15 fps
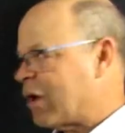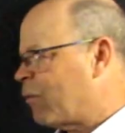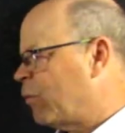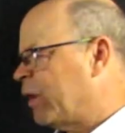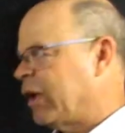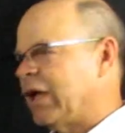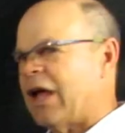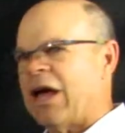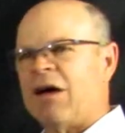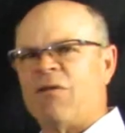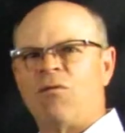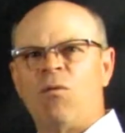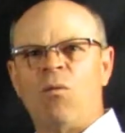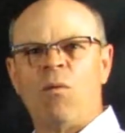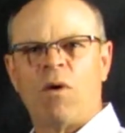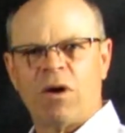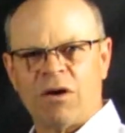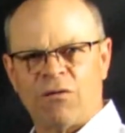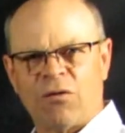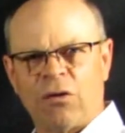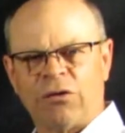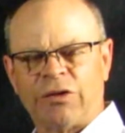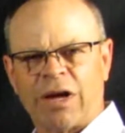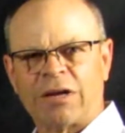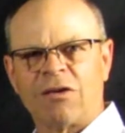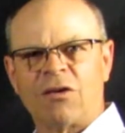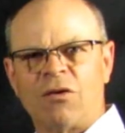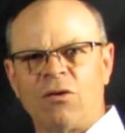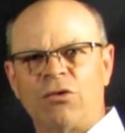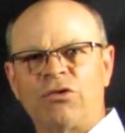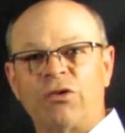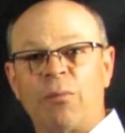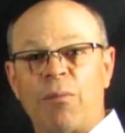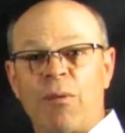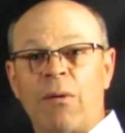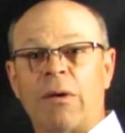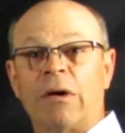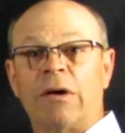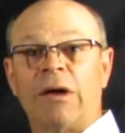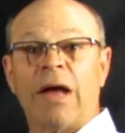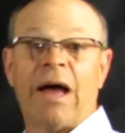We have wonderful technical support